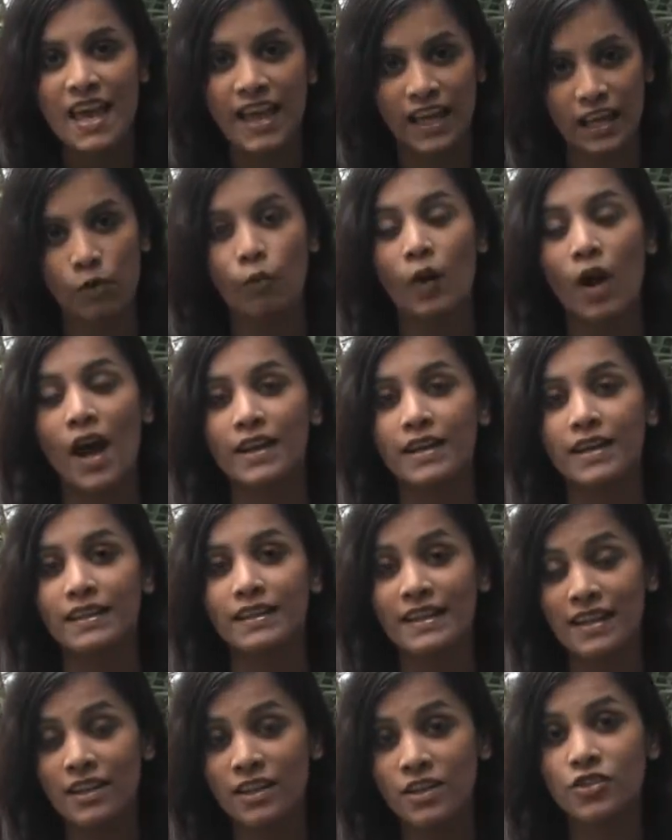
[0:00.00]

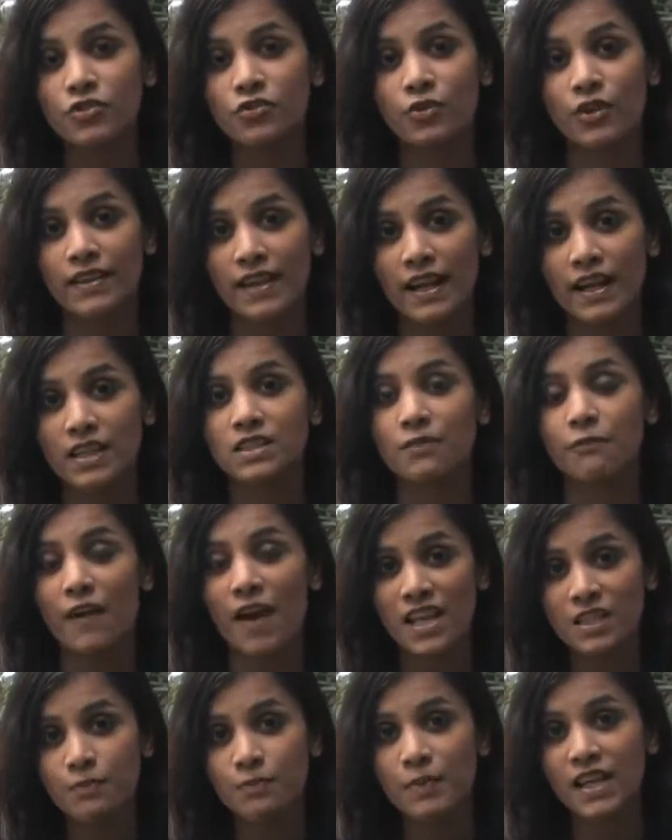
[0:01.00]
in the industry that is
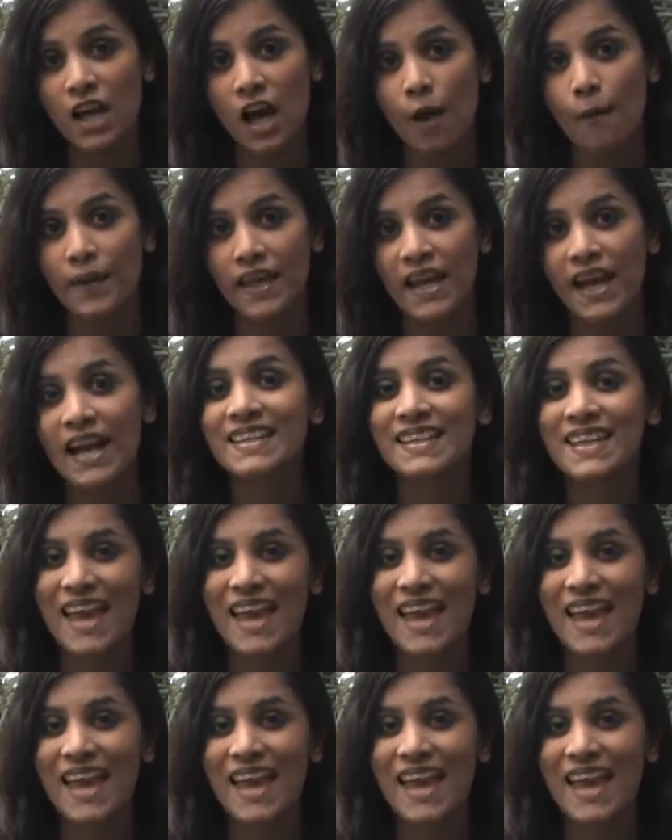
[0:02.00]
fast becoming a